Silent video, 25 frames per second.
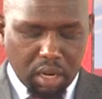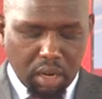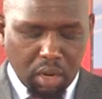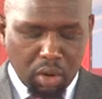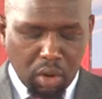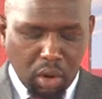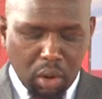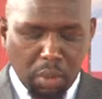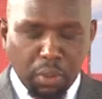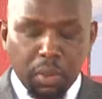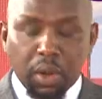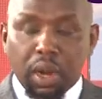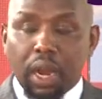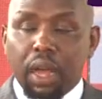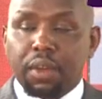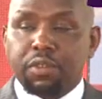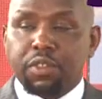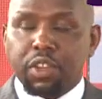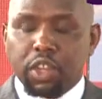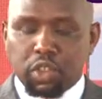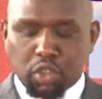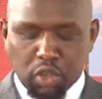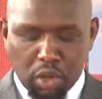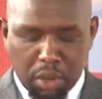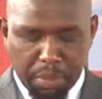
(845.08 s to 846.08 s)
global
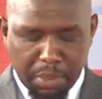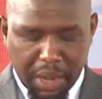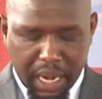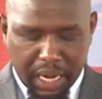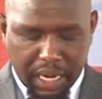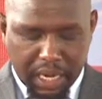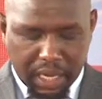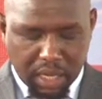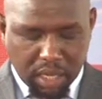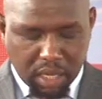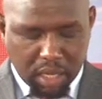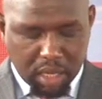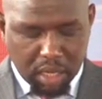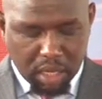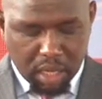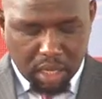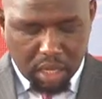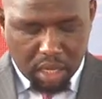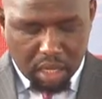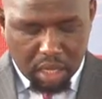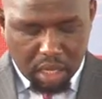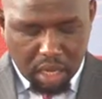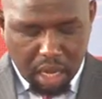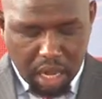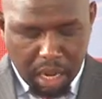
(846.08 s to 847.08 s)
aviation market.
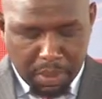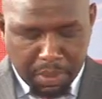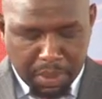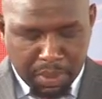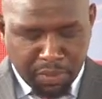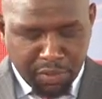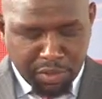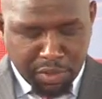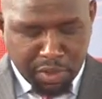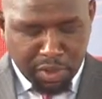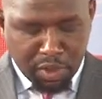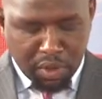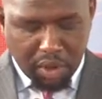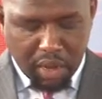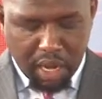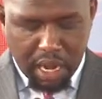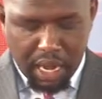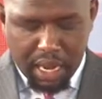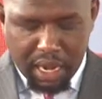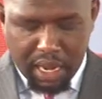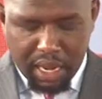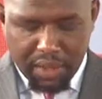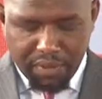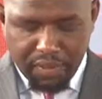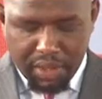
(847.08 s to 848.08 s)
And before
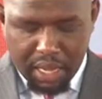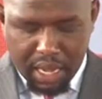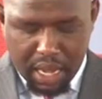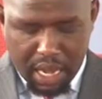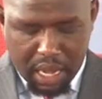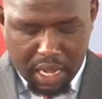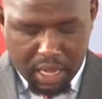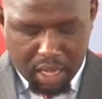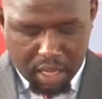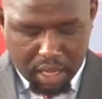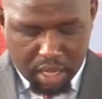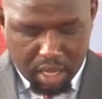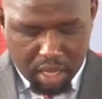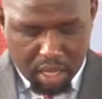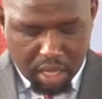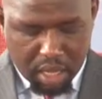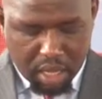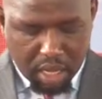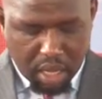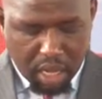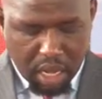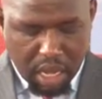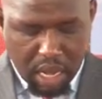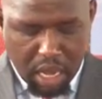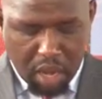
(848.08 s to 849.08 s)
I leave here,
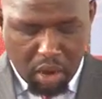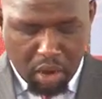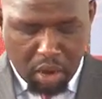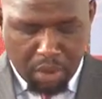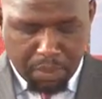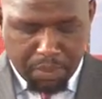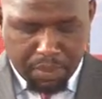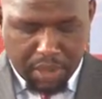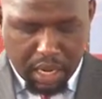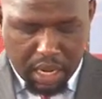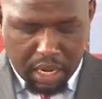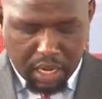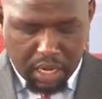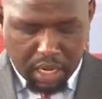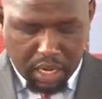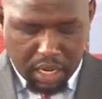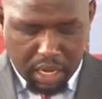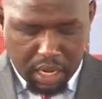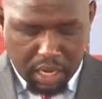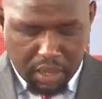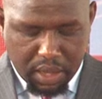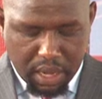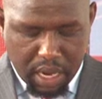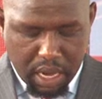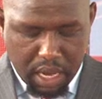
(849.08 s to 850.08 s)
I hope that
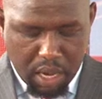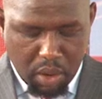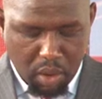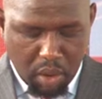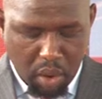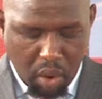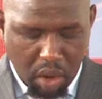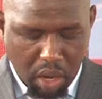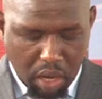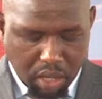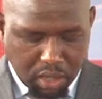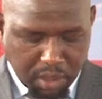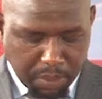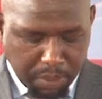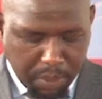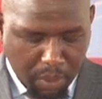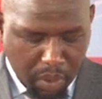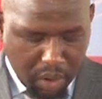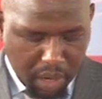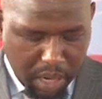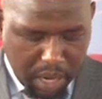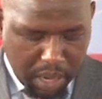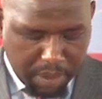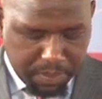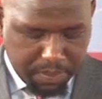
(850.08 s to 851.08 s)
the new loyalty
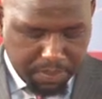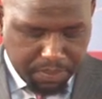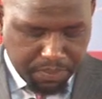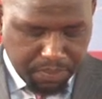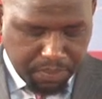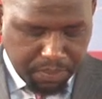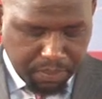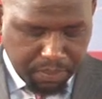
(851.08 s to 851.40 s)
program,